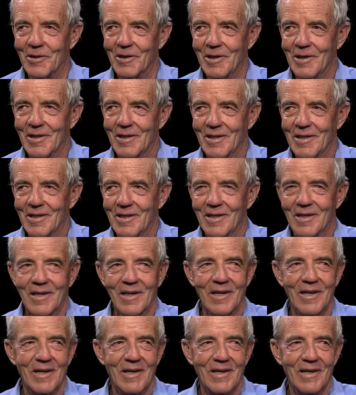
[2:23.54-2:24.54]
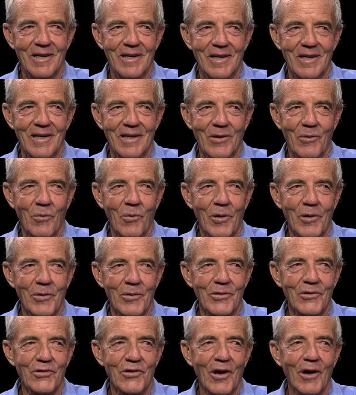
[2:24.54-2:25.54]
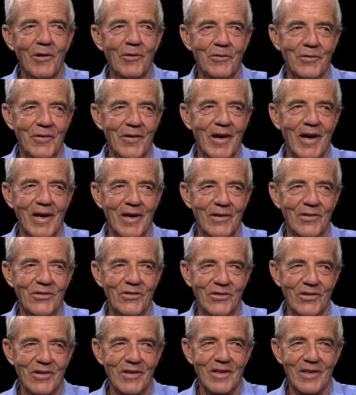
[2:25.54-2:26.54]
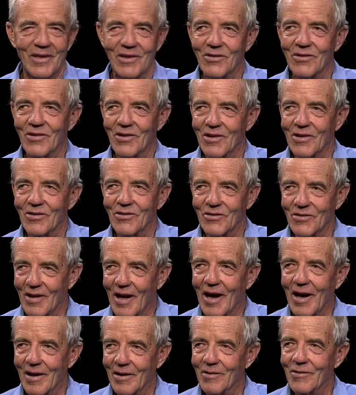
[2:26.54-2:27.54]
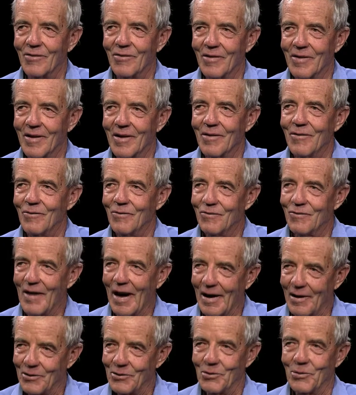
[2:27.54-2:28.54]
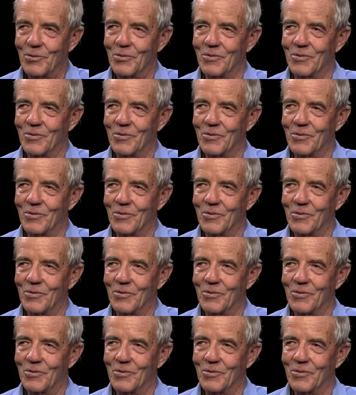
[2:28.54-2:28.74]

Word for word: mm -hmm. uh, and the water itself has is is not valued